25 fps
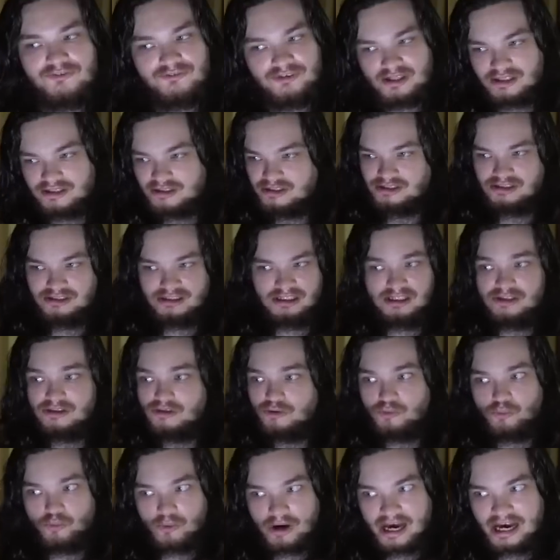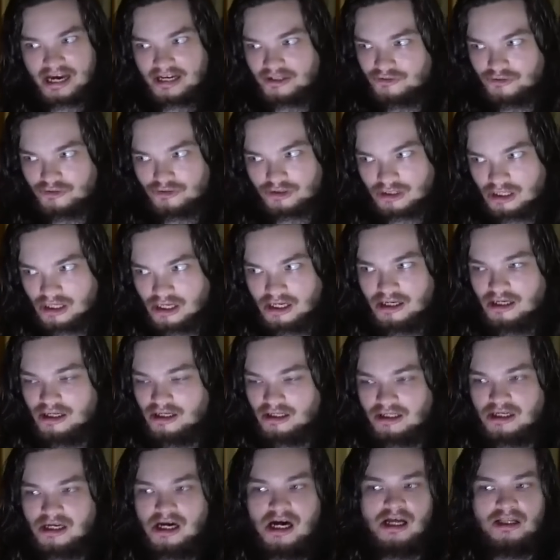yet to see the Wagner co uh,
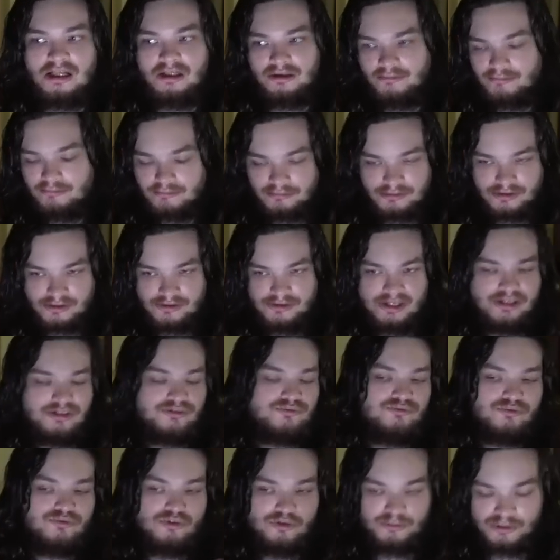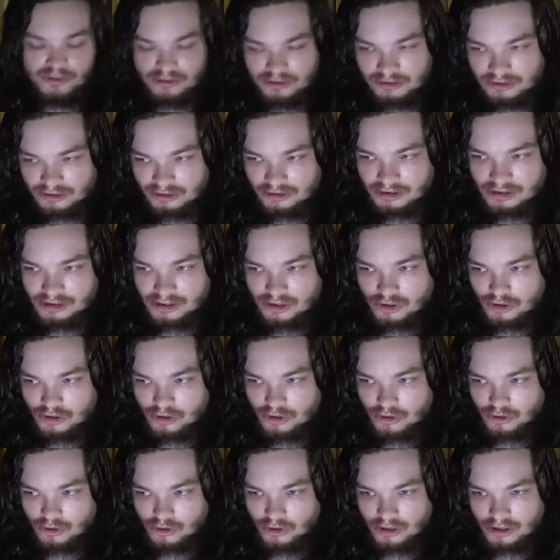column that's rumored.
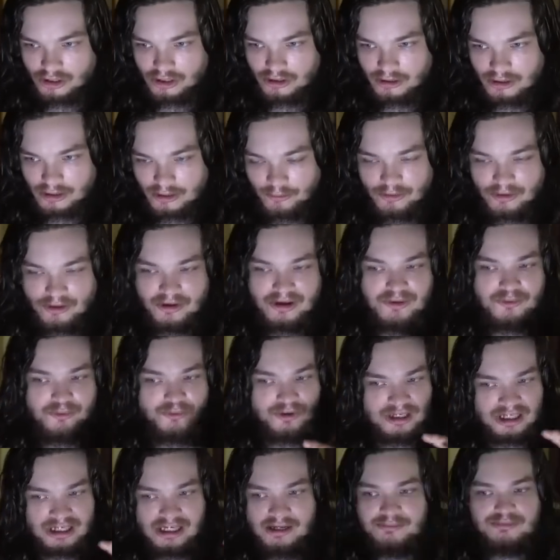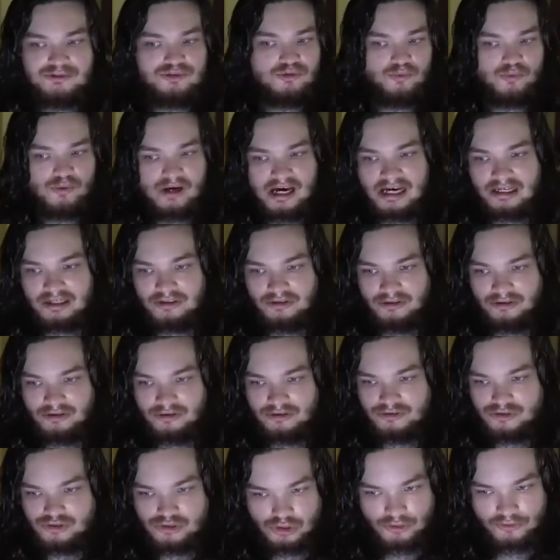When it comes to Wagner,
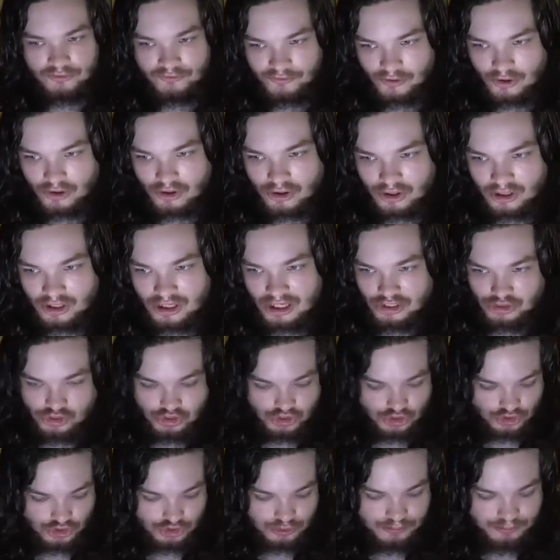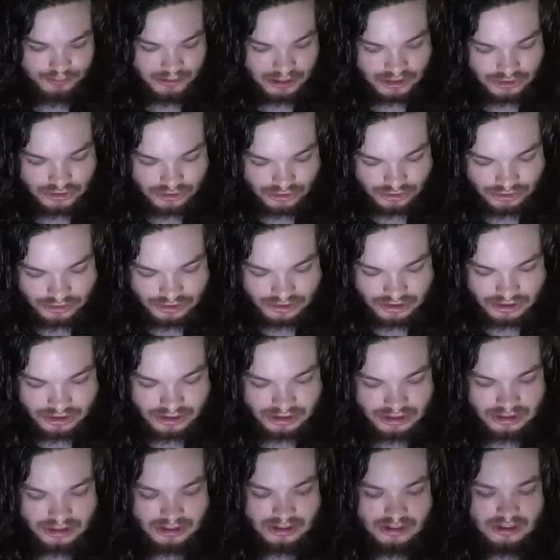so far, it's just pictures
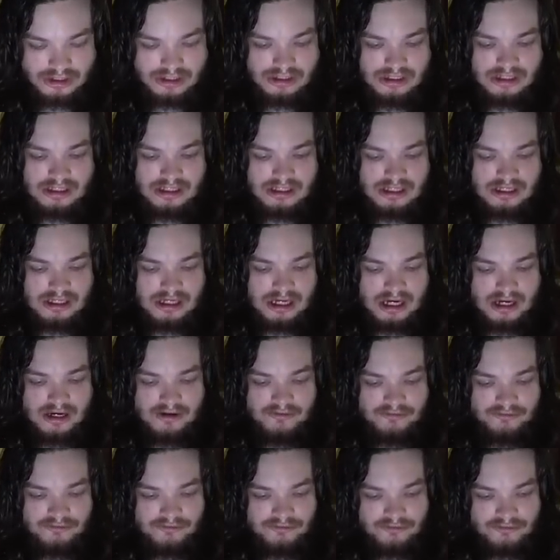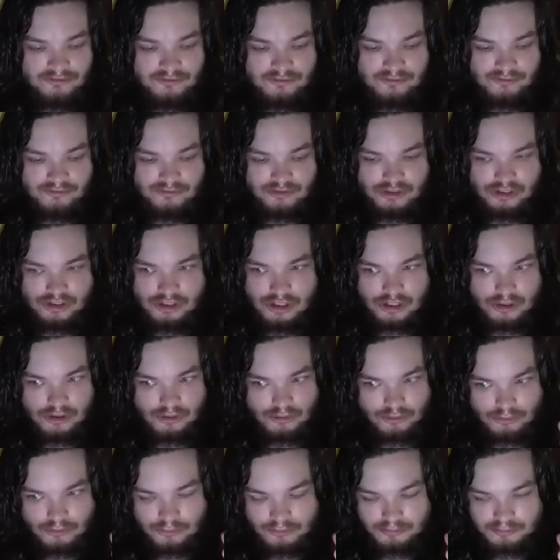of, you
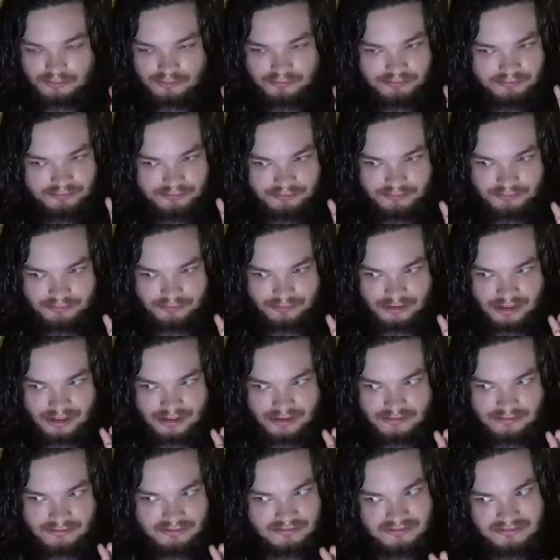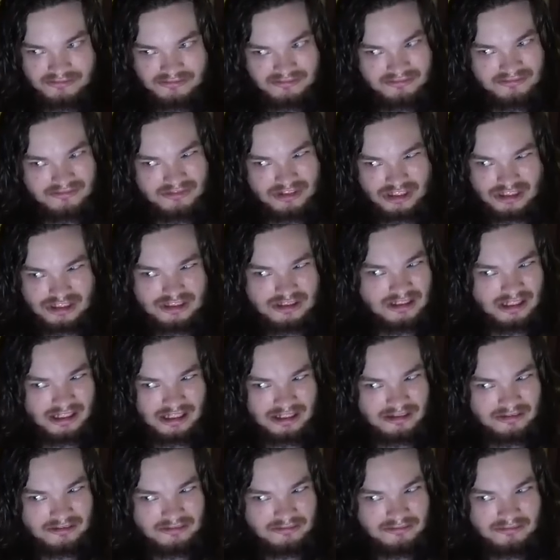know, just
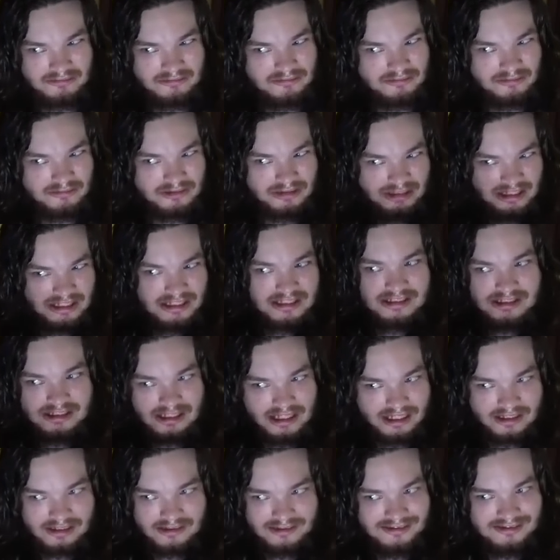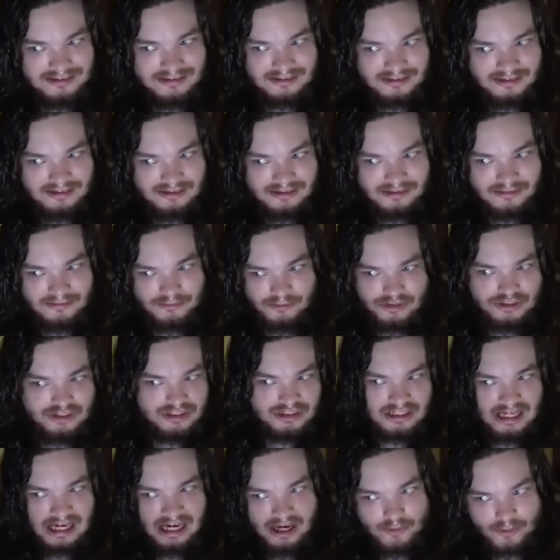like these things, which
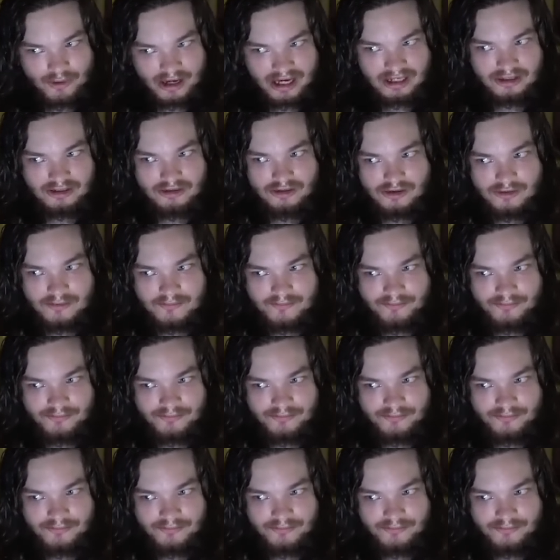is not Wagner.